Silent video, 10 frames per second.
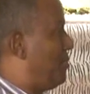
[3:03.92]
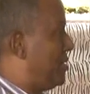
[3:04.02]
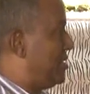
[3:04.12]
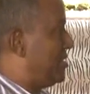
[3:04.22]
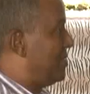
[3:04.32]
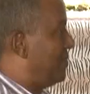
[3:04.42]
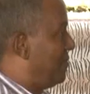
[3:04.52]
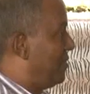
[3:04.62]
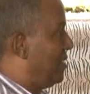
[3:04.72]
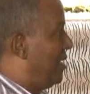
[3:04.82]
In terms
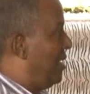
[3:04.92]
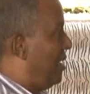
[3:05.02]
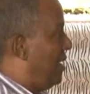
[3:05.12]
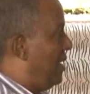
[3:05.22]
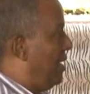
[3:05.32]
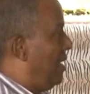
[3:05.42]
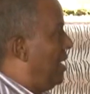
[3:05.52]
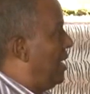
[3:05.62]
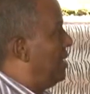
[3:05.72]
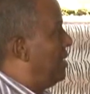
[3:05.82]
of my
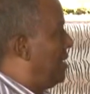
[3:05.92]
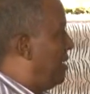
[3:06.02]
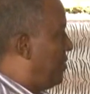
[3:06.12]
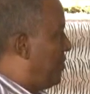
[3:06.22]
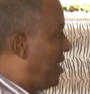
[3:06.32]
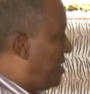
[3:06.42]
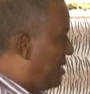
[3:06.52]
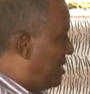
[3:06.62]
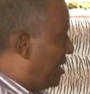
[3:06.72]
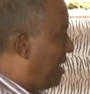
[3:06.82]

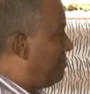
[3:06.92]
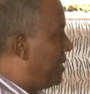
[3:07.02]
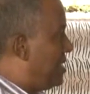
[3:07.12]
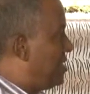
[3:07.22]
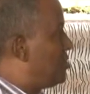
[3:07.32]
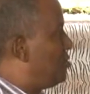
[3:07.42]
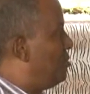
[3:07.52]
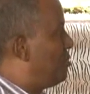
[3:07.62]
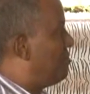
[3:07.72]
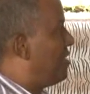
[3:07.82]
political beliefs,
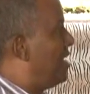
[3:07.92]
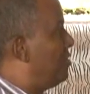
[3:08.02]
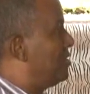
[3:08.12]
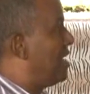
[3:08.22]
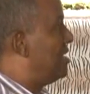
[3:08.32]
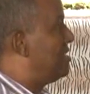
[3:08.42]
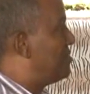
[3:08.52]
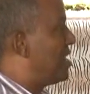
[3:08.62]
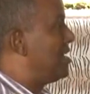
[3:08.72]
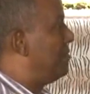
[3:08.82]
I am
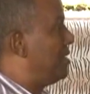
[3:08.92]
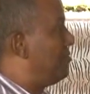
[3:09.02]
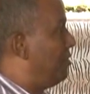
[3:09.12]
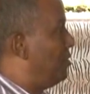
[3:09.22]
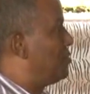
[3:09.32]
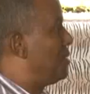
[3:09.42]
not part of